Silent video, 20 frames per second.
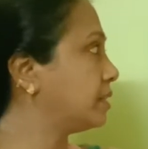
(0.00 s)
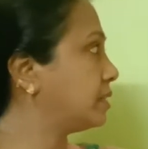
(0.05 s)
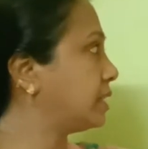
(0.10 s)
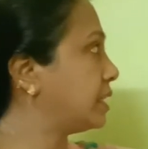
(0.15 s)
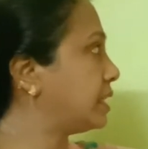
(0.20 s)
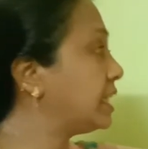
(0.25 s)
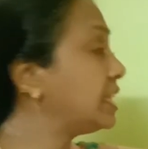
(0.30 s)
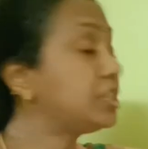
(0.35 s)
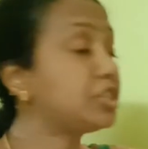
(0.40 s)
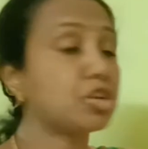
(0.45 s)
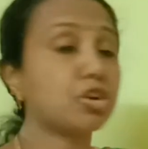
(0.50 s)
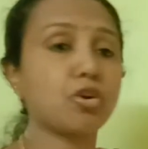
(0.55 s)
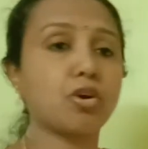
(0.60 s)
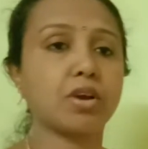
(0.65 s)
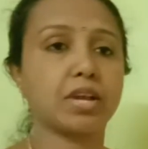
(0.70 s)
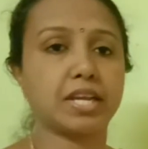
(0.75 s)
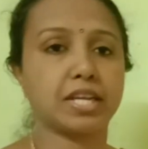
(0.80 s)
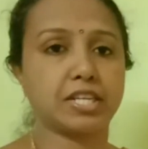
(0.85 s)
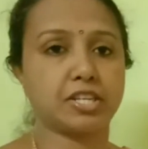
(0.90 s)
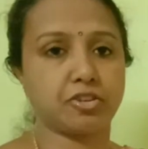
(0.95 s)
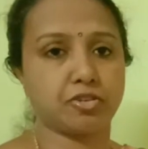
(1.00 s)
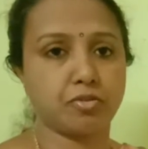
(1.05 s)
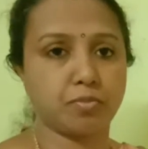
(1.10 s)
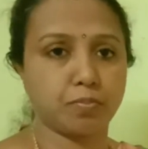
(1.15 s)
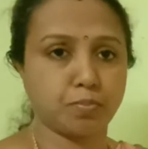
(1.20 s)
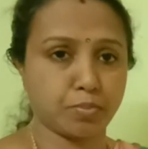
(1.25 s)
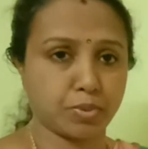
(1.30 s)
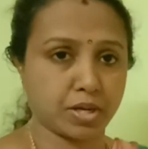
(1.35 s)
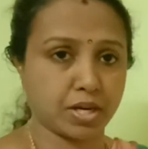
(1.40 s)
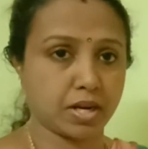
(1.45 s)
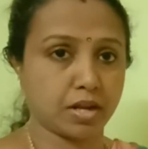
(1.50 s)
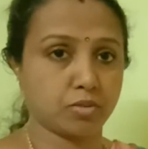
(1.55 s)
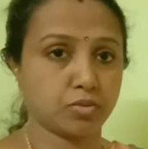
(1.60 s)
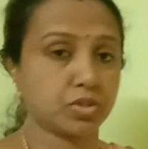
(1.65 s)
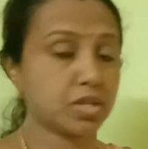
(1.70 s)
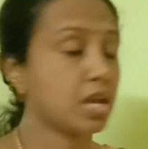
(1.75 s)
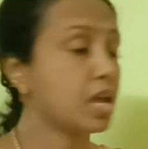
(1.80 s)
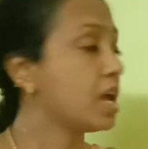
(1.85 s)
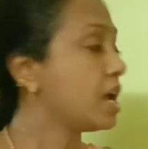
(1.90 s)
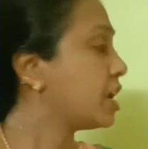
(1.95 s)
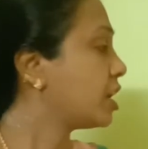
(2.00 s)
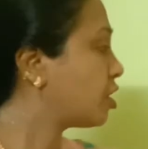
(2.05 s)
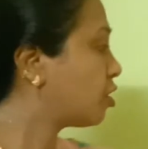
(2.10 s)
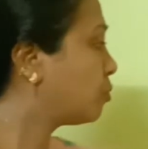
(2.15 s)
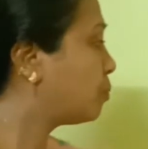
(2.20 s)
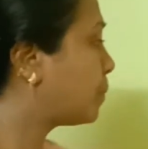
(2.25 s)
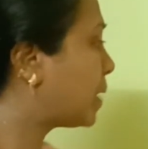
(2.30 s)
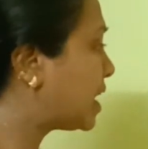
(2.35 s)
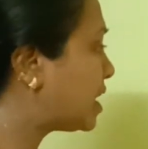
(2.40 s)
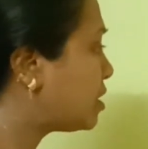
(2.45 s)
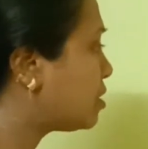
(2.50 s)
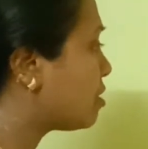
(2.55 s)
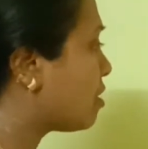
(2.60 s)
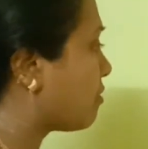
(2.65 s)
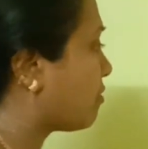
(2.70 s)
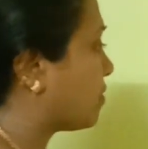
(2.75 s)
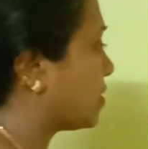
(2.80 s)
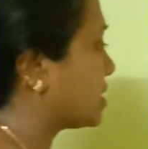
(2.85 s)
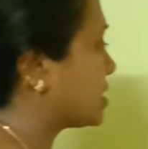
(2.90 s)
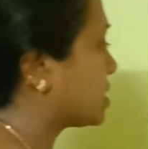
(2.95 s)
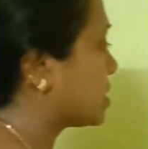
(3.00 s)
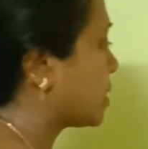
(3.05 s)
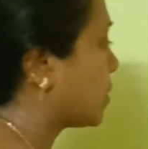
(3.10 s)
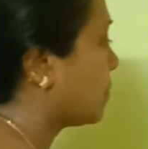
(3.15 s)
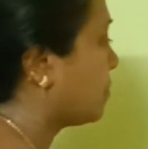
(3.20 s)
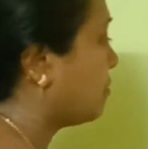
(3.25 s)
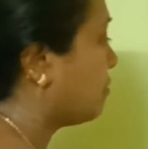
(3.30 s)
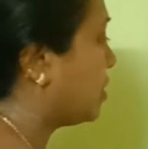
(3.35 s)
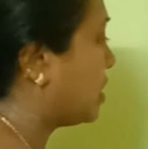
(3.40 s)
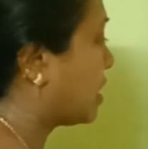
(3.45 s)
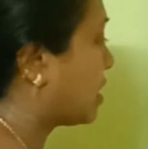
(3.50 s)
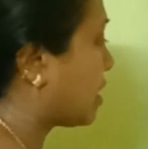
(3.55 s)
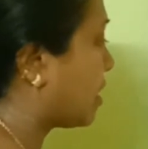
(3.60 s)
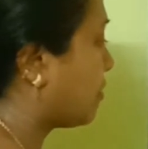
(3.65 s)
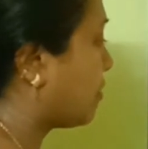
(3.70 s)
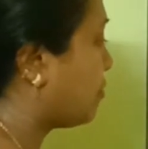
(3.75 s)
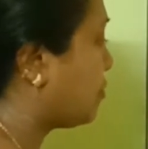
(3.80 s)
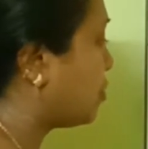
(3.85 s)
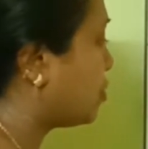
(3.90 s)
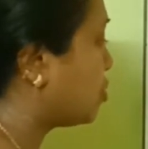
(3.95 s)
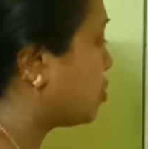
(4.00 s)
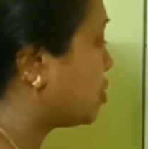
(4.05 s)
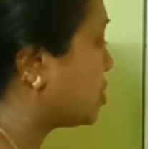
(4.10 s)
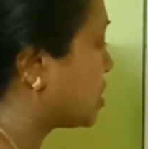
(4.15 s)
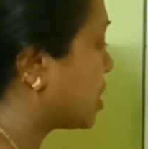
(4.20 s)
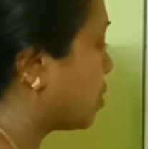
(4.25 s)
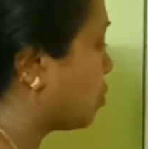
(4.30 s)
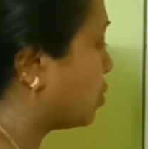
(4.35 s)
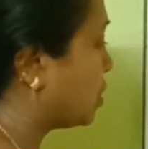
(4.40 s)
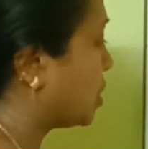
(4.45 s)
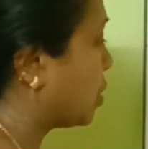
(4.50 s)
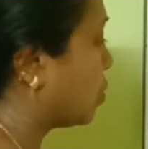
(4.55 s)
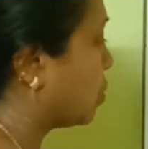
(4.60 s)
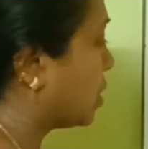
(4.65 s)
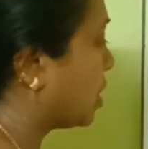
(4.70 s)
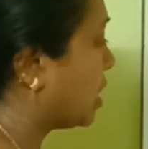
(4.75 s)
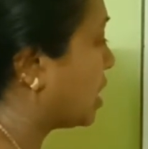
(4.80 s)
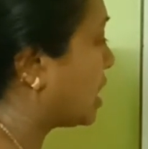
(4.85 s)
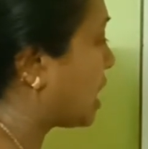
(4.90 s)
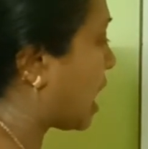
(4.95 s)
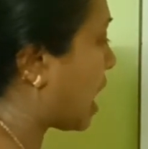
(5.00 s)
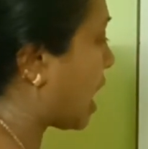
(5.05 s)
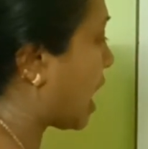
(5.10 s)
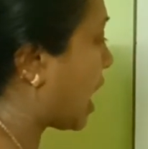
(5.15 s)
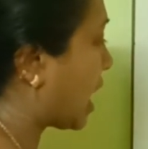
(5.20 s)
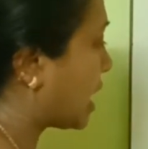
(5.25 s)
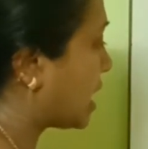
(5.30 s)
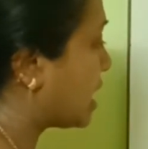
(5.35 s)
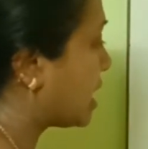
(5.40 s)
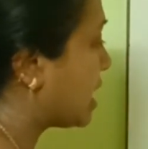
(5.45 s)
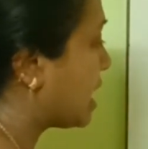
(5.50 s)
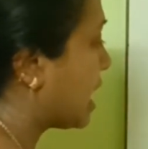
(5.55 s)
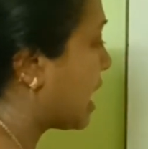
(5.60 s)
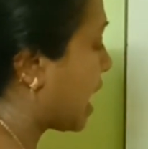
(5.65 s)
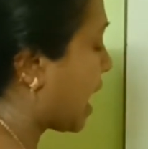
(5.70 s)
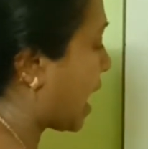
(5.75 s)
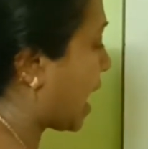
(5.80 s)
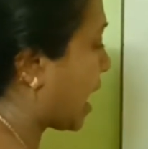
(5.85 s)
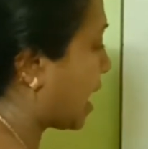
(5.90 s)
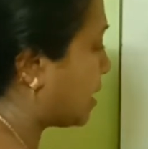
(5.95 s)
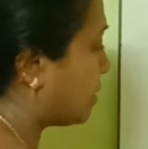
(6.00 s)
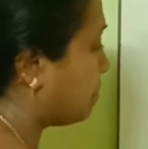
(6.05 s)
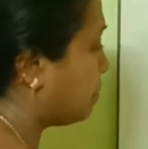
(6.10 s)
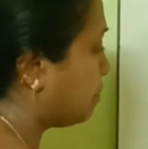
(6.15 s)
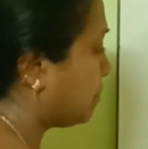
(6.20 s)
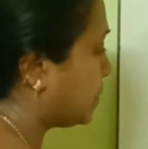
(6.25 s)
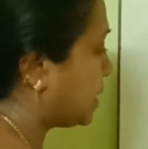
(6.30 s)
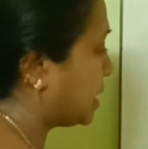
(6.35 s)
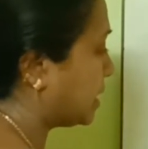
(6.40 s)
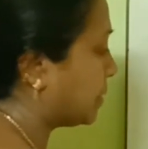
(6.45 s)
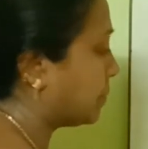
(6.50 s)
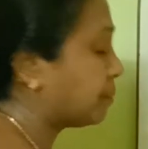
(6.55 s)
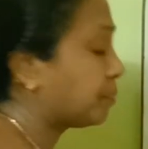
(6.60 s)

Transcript: interrogative pronouns. Now many of us will confuse the word I and me.